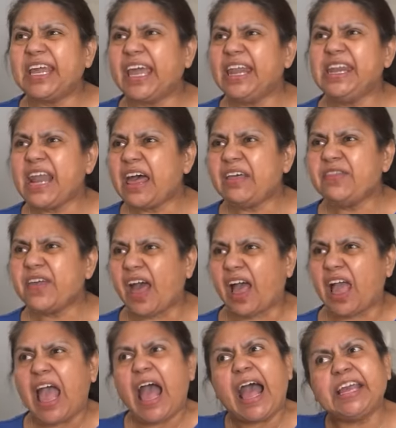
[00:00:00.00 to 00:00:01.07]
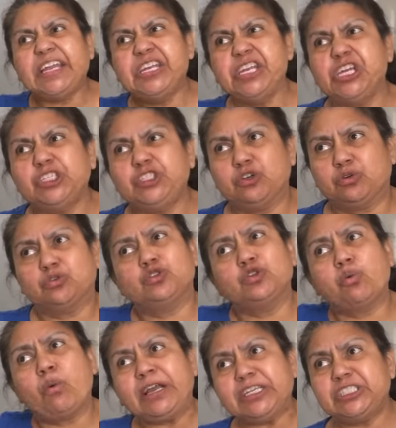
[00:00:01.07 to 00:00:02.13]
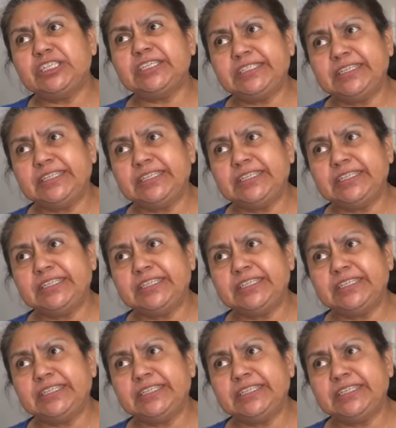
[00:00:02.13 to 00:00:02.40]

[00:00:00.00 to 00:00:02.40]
y qué nada? I need you to wash the